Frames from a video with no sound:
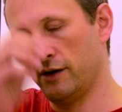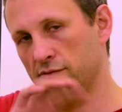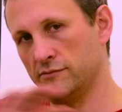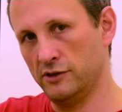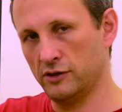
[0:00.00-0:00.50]

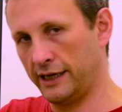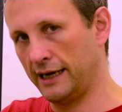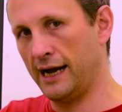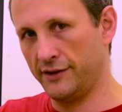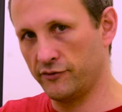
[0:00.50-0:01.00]
by looking
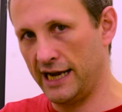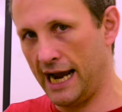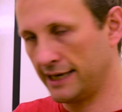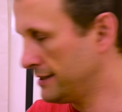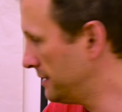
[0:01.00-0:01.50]
at other
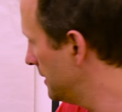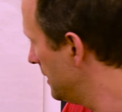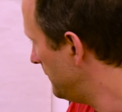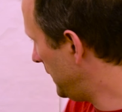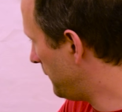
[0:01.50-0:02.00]
reactors.
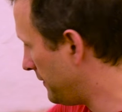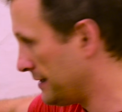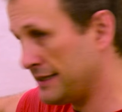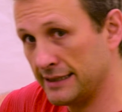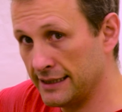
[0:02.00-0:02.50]
Anyway,
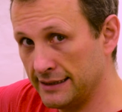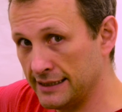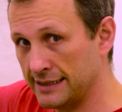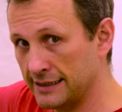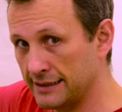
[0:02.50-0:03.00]
this is the
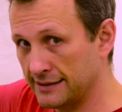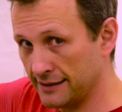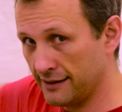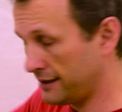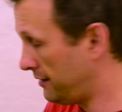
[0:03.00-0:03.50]
design